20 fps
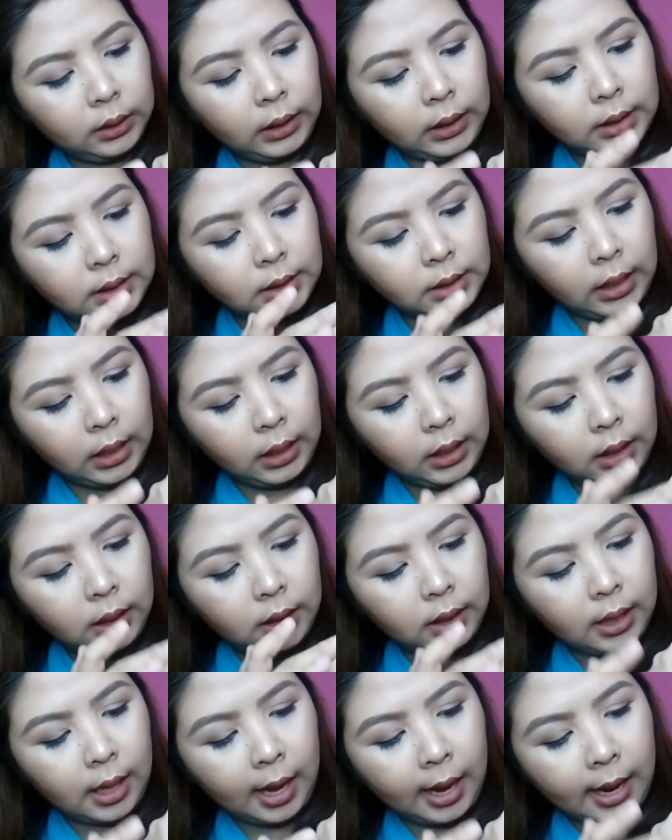They say
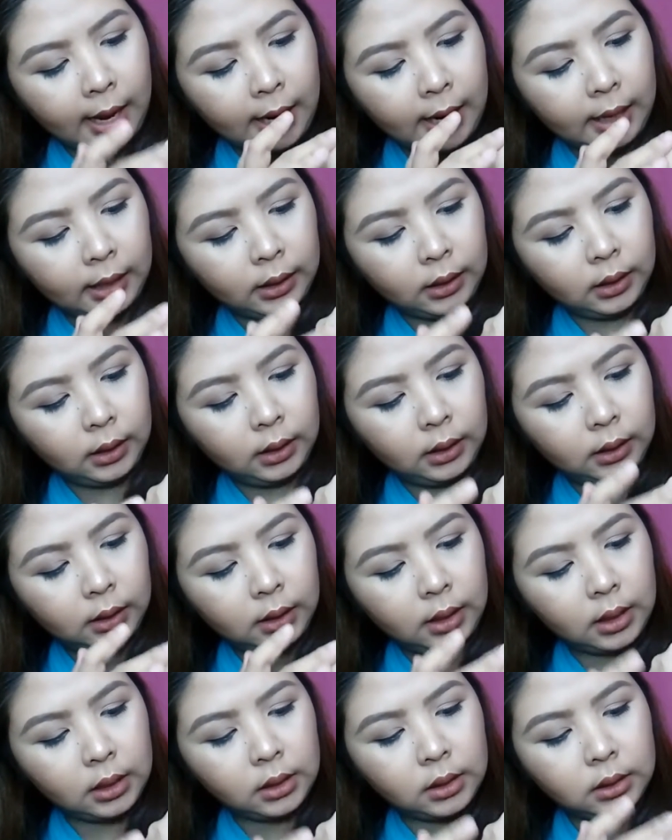that
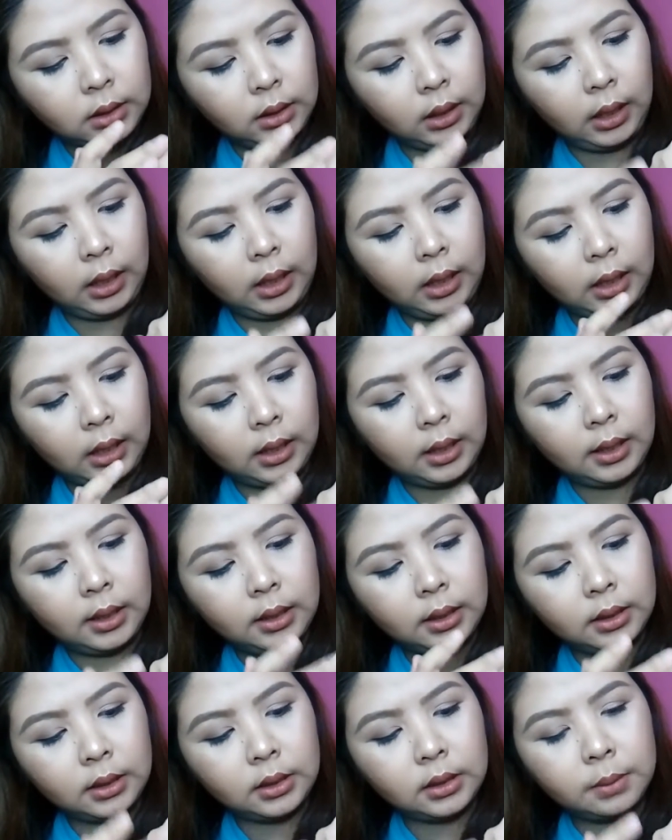this
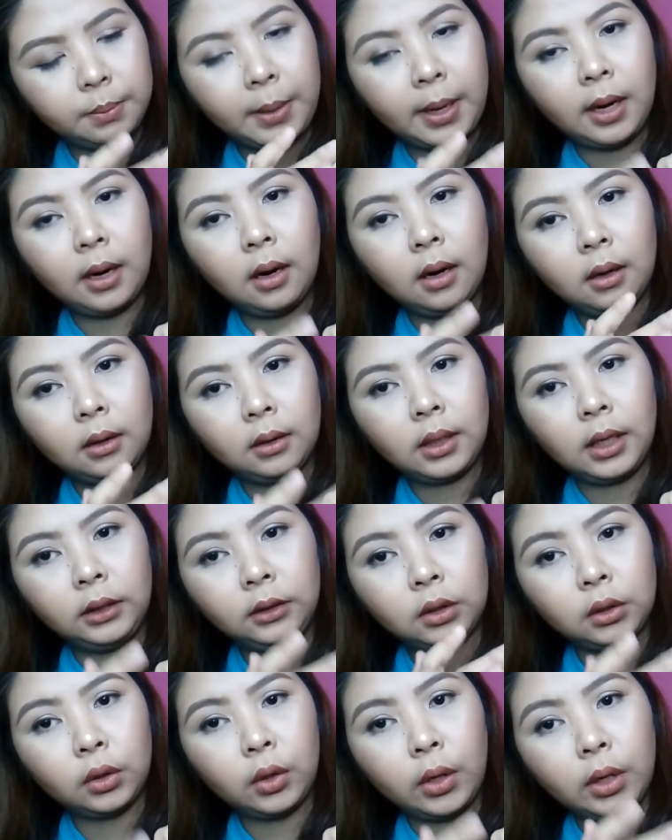is parang
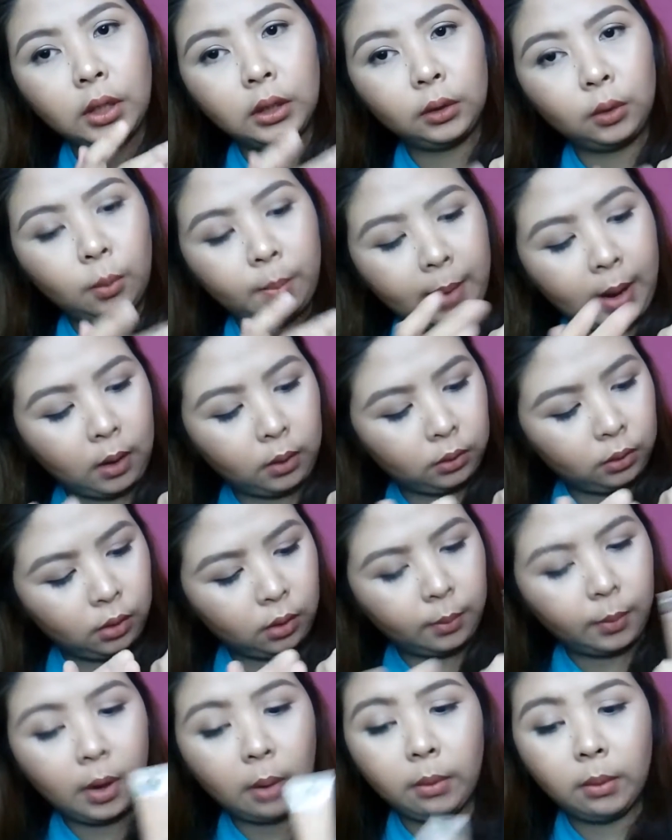nagtuturn into
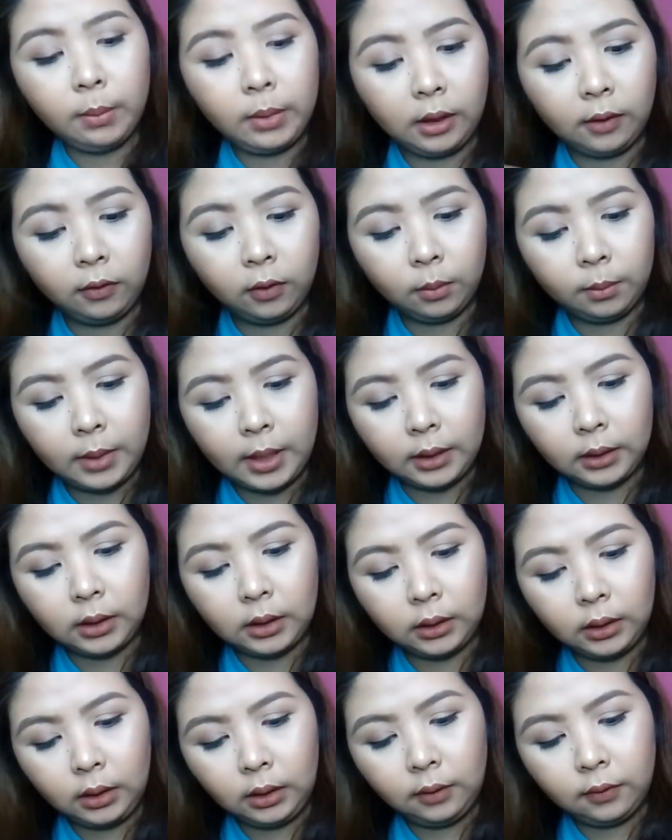powder. Probably if you
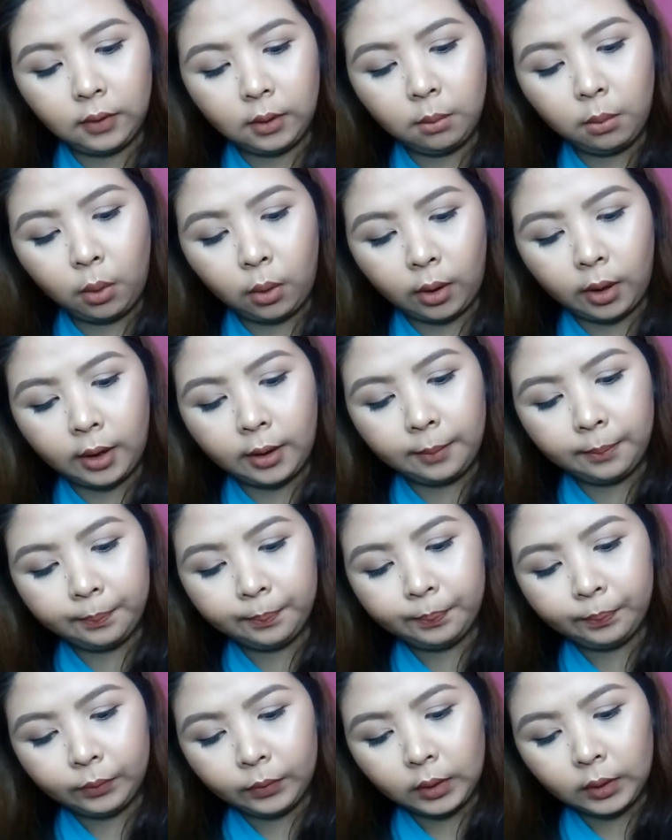blend it even more.
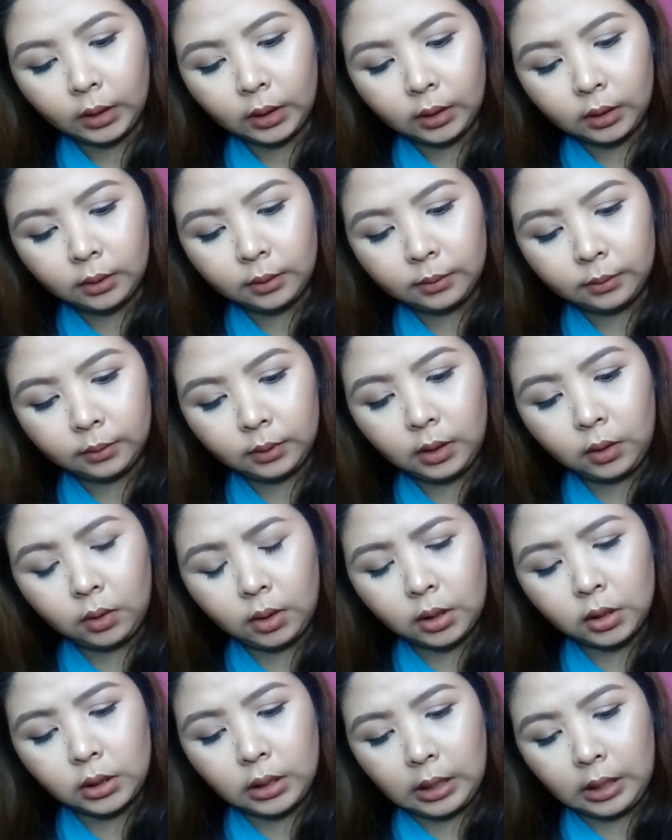Hindi ko
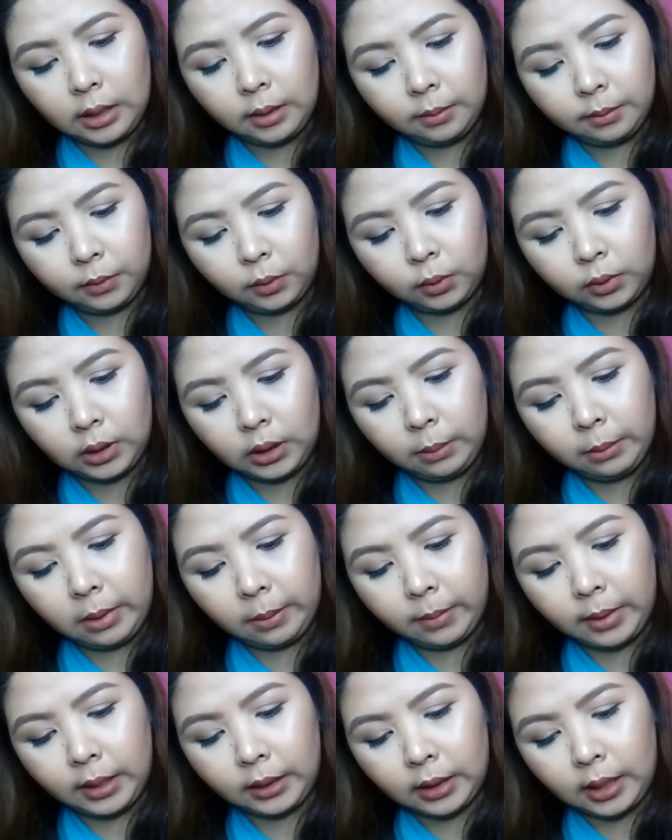lang siya totally
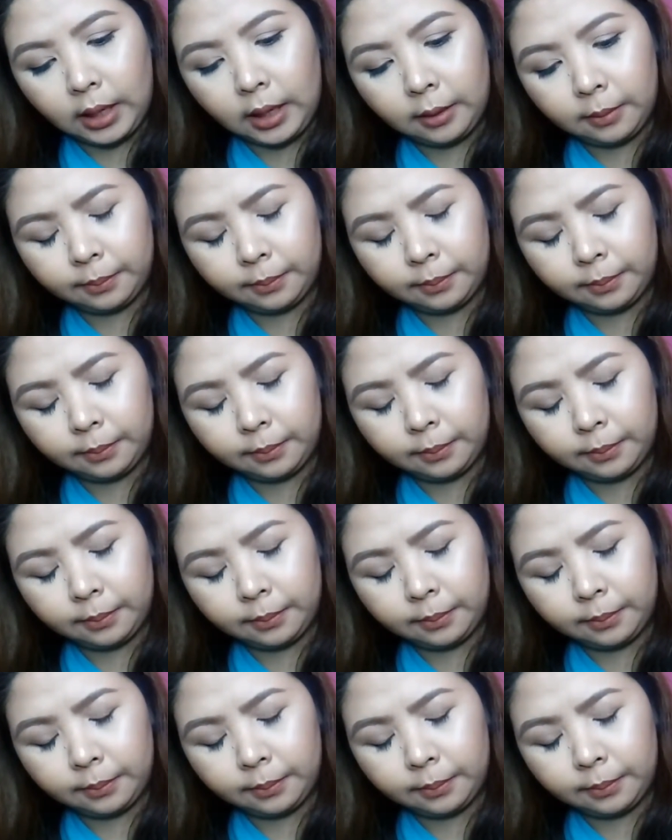ma-blend.